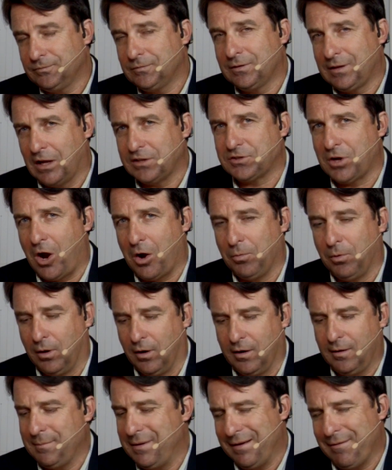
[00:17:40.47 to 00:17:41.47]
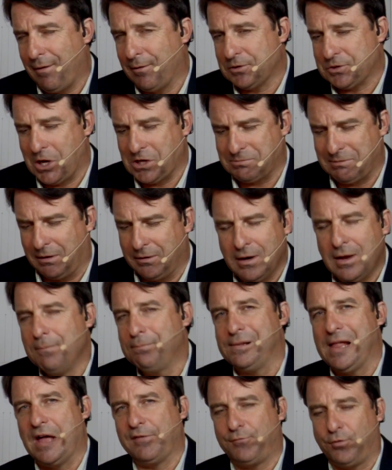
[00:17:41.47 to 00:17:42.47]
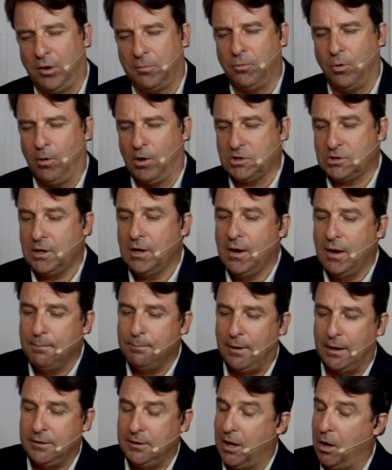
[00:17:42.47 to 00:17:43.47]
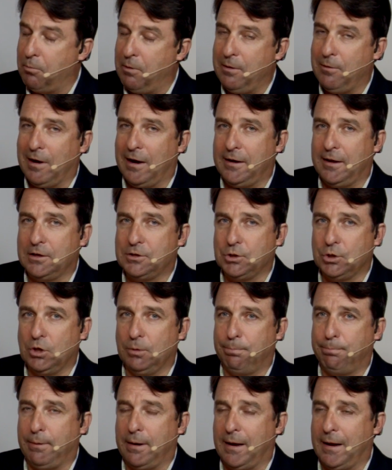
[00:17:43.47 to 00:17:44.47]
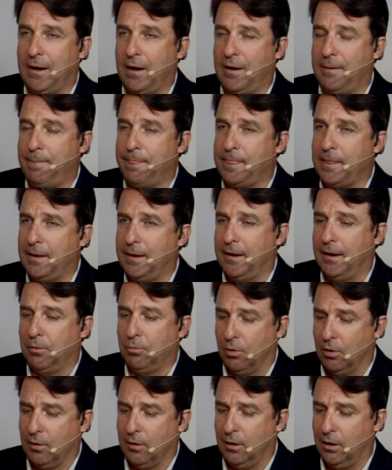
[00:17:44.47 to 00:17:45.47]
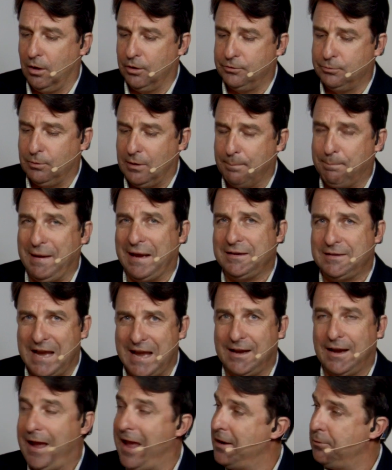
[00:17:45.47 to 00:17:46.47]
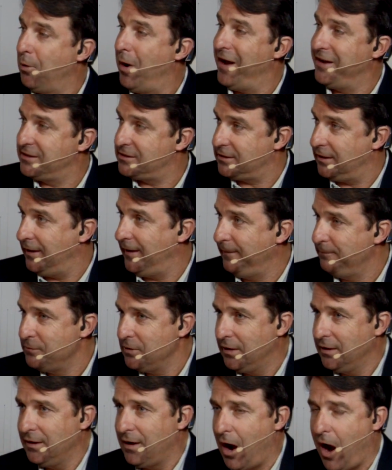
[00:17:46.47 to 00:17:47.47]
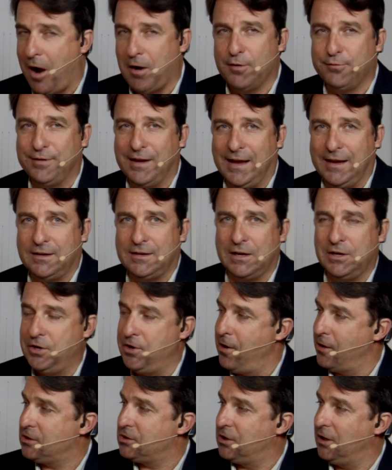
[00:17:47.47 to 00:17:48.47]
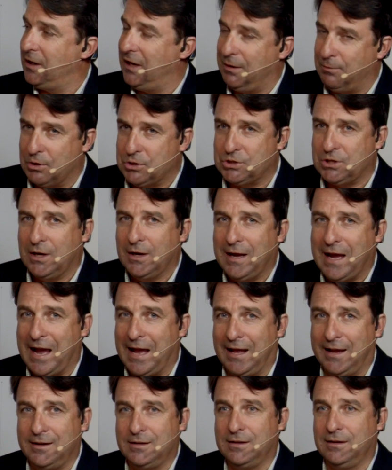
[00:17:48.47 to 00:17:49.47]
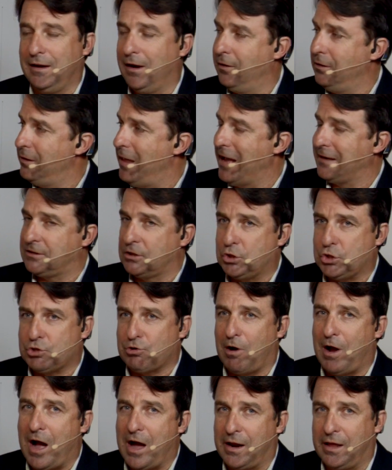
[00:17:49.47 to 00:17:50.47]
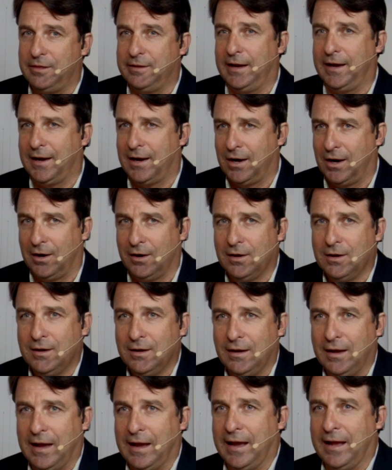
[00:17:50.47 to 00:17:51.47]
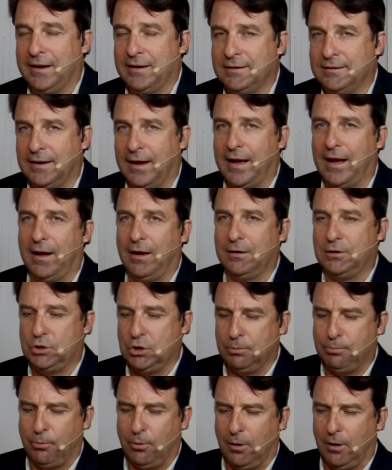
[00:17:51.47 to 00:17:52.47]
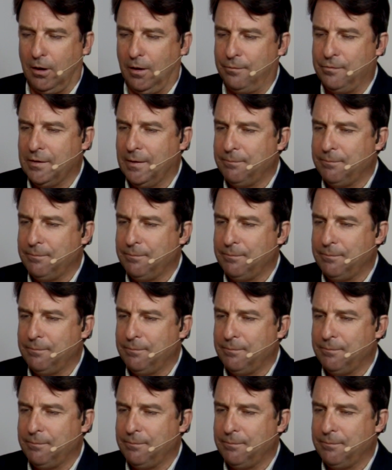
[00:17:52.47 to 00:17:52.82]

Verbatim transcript: That's our word. I mean, everyone talks about platform wars, but you know, we were at Hadoop uh, uh, World Big Data NYC, our event in New York City, which had you know likes of Strata there and uh, Hadoop World.